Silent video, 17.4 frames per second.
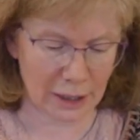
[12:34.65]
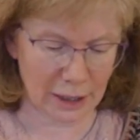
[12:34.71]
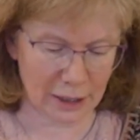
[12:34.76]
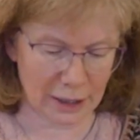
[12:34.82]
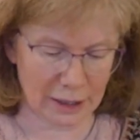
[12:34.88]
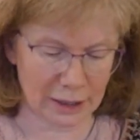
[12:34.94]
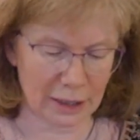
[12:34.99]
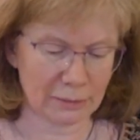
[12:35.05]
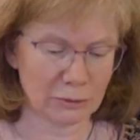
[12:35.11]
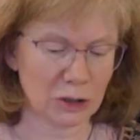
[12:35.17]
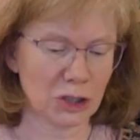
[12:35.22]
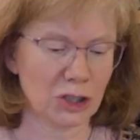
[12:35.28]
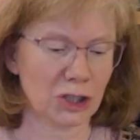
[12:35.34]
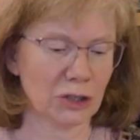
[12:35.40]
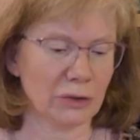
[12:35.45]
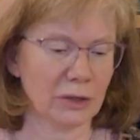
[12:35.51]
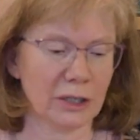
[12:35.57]
And I'm
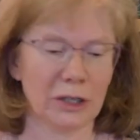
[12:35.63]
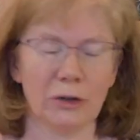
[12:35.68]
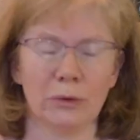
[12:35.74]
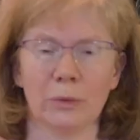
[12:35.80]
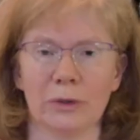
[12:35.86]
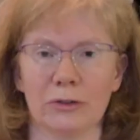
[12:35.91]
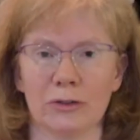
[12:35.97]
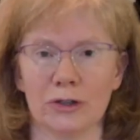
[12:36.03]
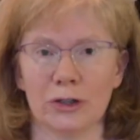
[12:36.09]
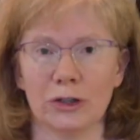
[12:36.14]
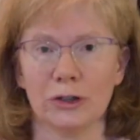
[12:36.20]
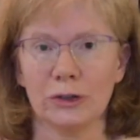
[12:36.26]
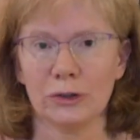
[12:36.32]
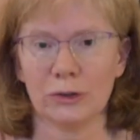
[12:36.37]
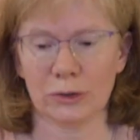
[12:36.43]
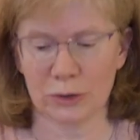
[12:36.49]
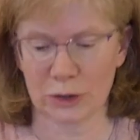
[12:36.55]
just showing you with
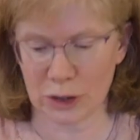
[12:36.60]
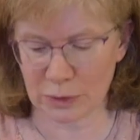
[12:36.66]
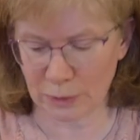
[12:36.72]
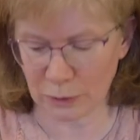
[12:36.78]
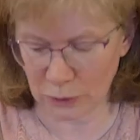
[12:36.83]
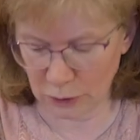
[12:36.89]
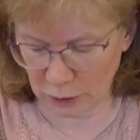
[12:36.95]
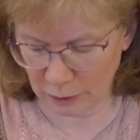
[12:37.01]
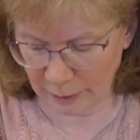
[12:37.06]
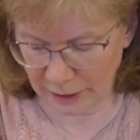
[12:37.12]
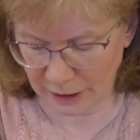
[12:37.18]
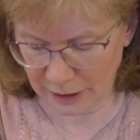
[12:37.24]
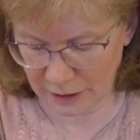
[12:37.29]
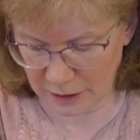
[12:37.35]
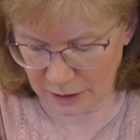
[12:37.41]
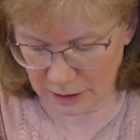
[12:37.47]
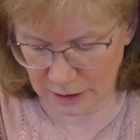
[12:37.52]
2 small
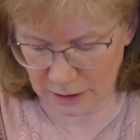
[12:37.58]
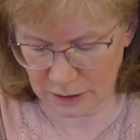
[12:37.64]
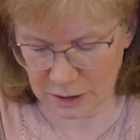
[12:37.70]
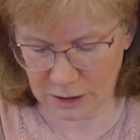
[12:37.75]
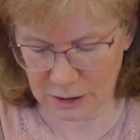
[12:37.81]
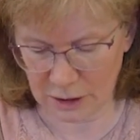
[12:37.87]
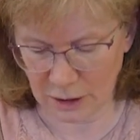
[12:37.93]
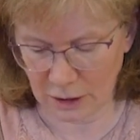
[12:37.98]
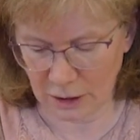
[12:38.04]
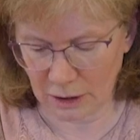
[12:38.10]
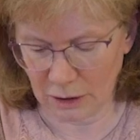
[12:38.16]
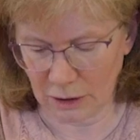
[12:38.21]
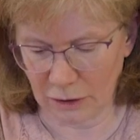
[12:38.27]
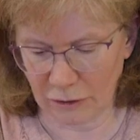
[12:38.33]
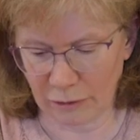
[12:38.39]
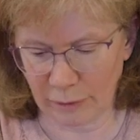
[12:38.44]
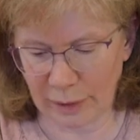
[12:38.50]
pieces
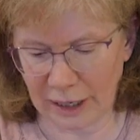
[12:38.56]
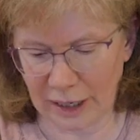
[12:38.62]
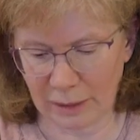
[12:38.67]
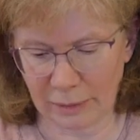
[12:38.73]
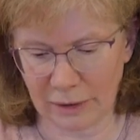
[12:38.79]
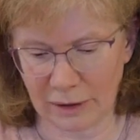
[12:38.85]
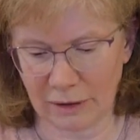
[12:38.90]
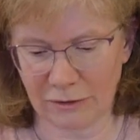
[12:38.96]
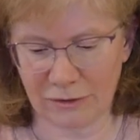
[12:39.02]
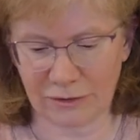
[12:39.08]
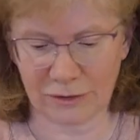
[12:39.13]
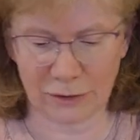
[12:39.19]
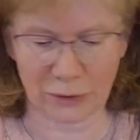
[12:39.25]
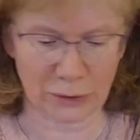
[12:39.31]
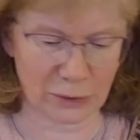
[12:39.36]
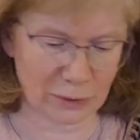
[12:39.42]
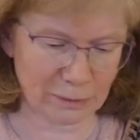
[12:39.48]
of paper
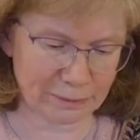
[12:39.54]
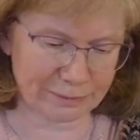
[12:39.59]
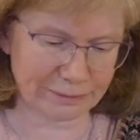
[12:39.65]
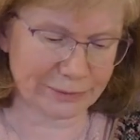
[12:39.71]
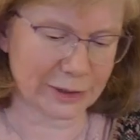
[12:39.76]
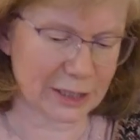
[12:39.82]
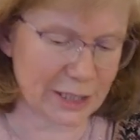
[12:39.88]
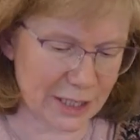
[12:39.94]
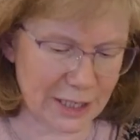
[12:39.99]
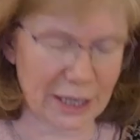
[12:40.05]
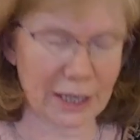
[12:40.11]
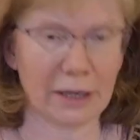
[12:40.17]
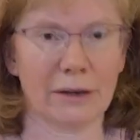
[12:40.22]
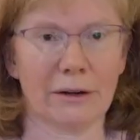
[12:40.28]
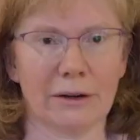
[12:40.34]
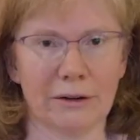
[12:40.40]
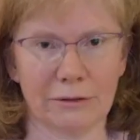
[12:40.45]
for the
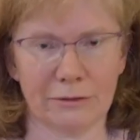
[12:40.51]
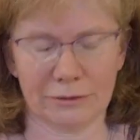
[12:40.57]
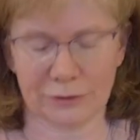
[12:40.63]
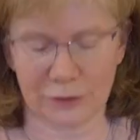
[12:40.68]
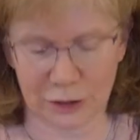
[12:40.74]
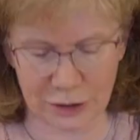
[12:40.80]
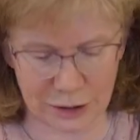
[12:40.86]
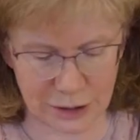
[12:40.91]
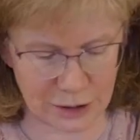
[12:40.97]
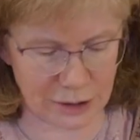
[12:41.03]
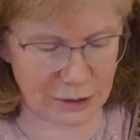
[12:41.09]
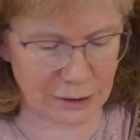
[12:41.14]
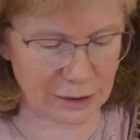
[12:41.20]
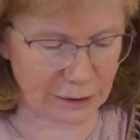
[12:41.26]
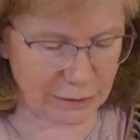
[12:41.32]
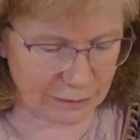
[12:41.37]
sake of just